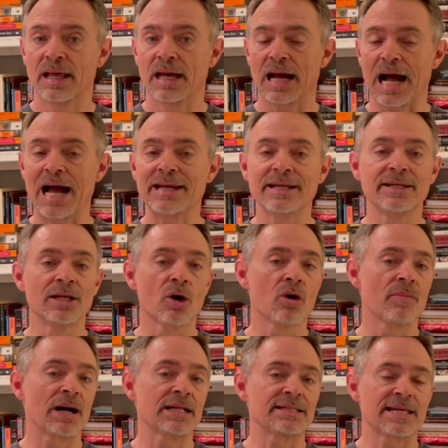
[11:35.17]
I didn't know
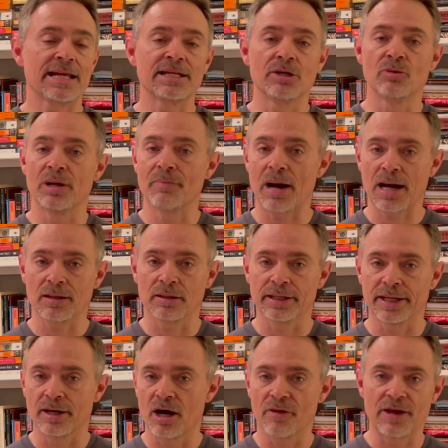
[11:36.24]
about tendon remodeling
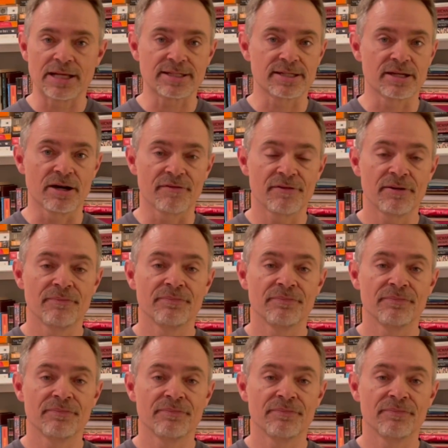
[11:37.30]
and all that stuff.